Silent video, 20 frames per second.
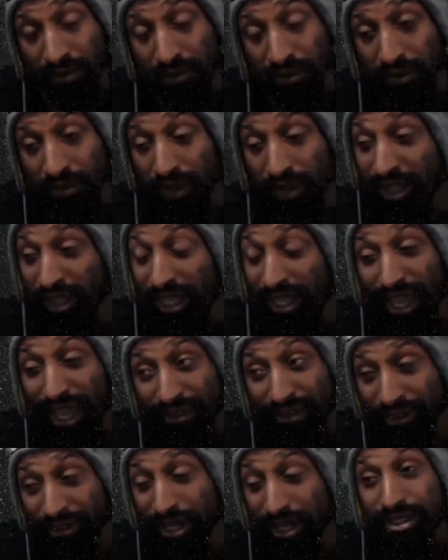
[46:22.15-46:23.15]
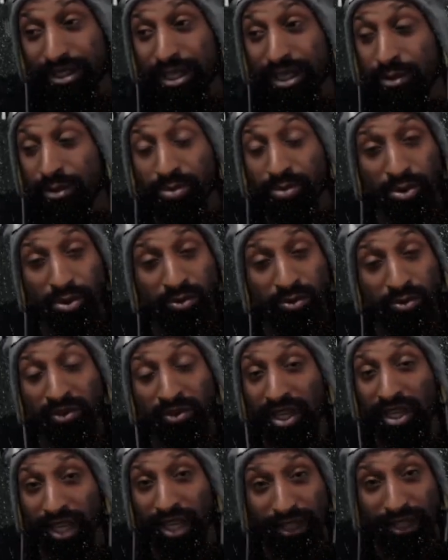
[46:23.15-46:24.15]
And the evidence is proof
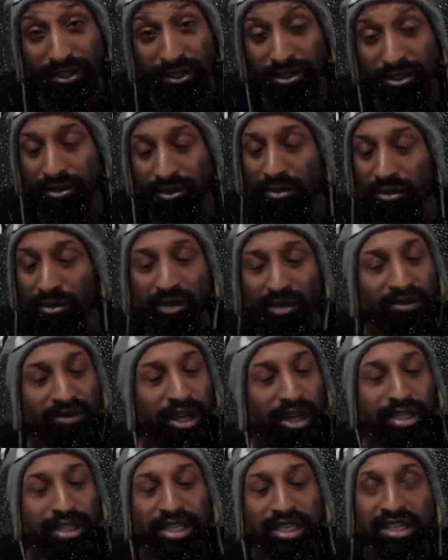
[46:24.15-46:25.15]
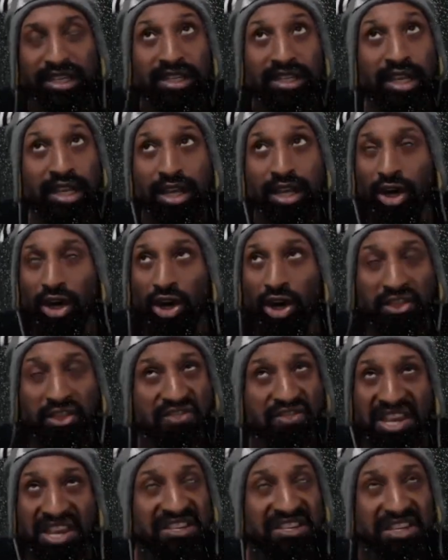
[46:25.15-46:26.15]
against you. Motherfuckers in
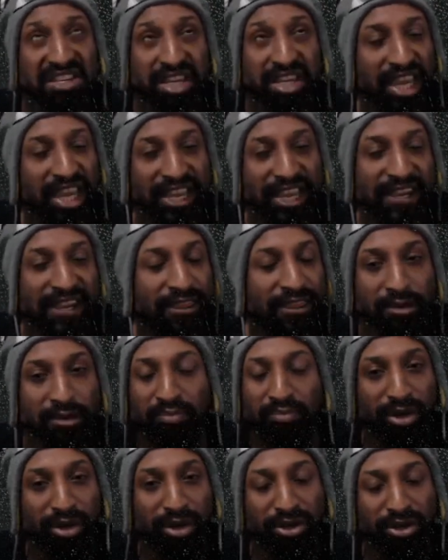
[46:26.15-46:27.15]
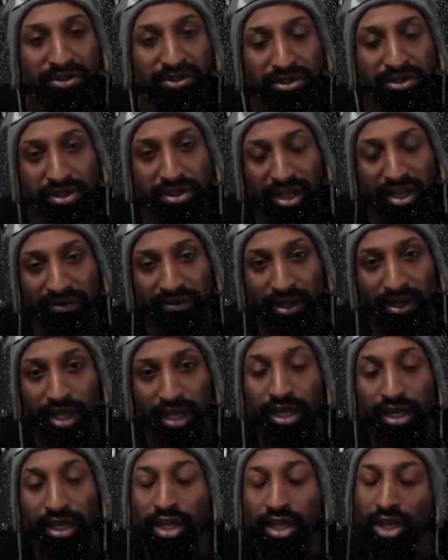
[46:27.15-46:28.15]
authenticating the birth
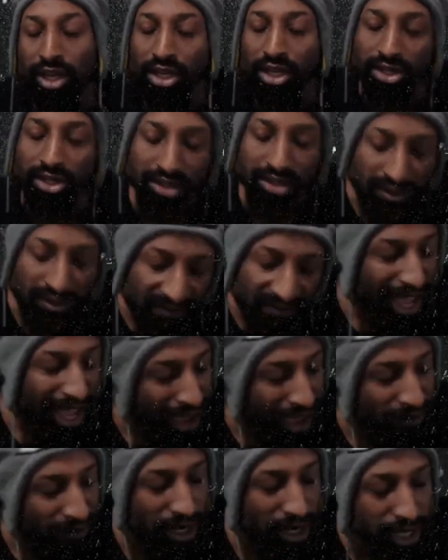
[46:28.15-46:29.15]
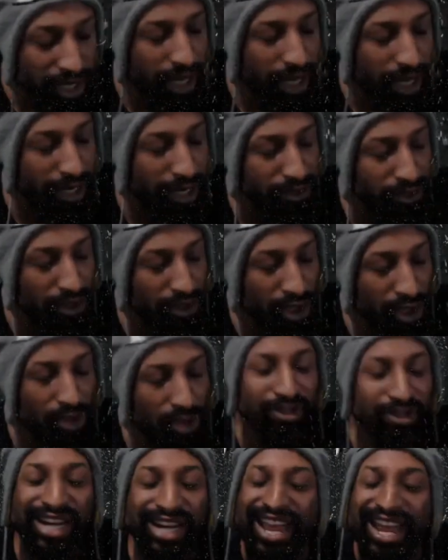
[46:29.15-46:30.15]
certificate. 500 years
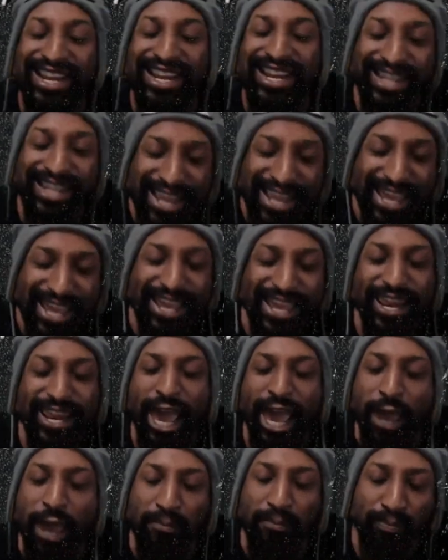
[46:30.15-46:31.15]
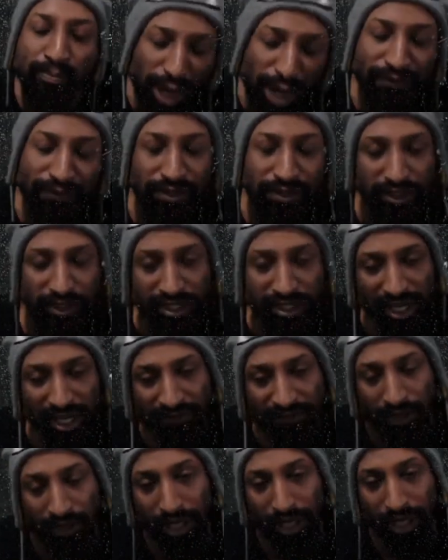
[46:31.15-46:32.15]
ago, did I need a birth
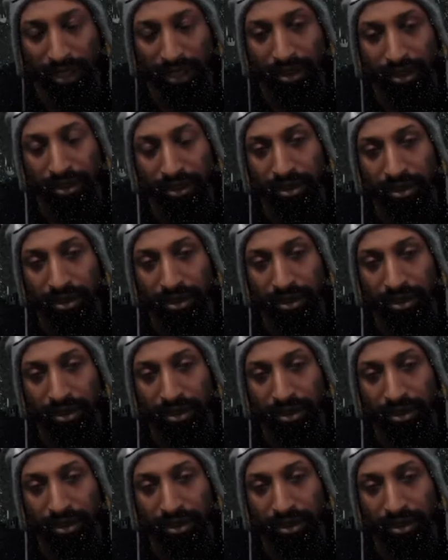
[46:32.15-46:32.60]
certificate?